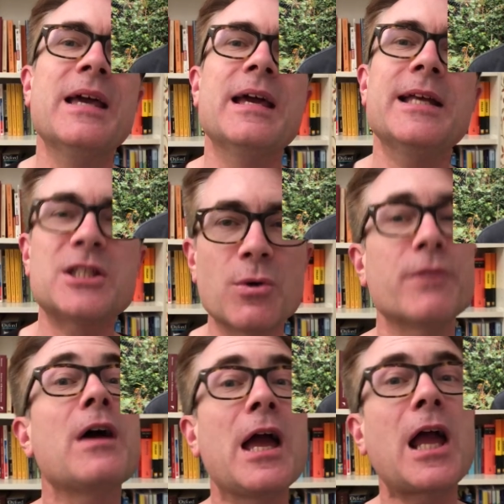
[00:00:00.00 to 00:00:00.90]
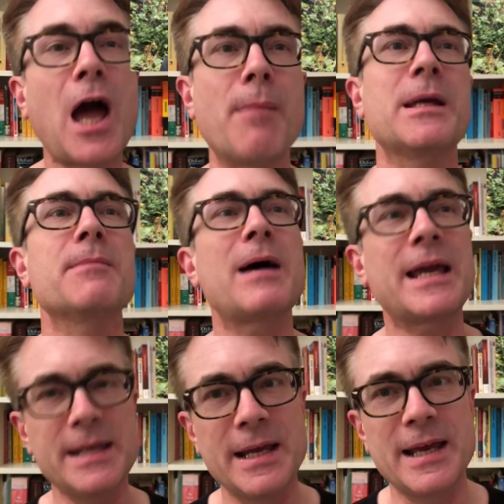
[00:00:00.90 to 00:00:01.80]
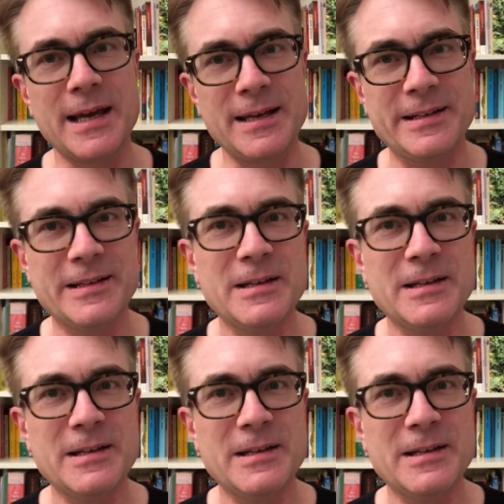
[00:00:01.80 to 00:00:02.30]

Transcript: it's sort of coming back in again,